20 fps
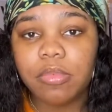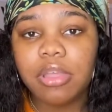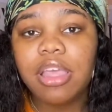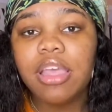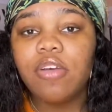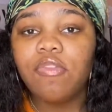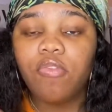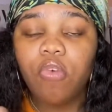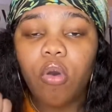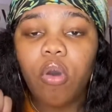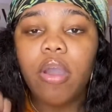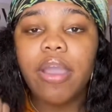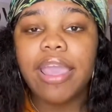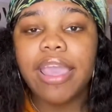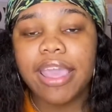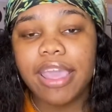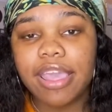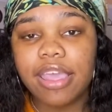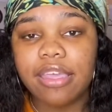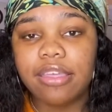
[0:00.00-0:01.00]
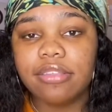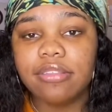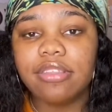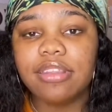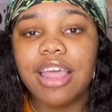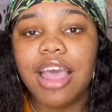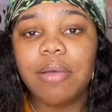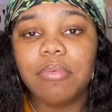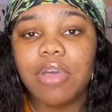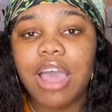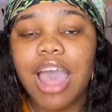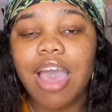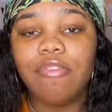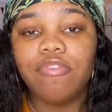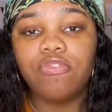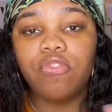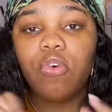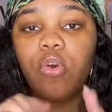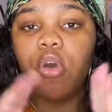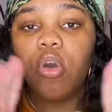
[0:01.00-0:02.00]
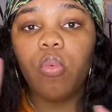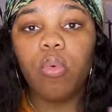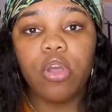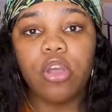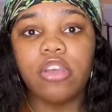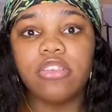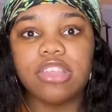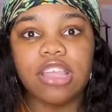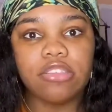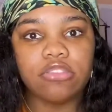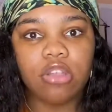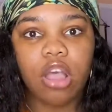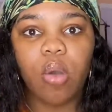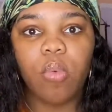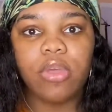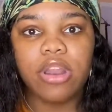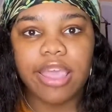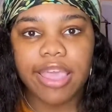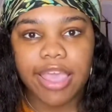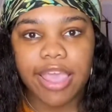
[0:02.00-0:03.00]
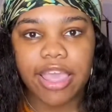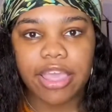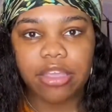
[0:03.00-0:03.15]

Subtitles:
Four A's. And I'm going to have four words that start with an A.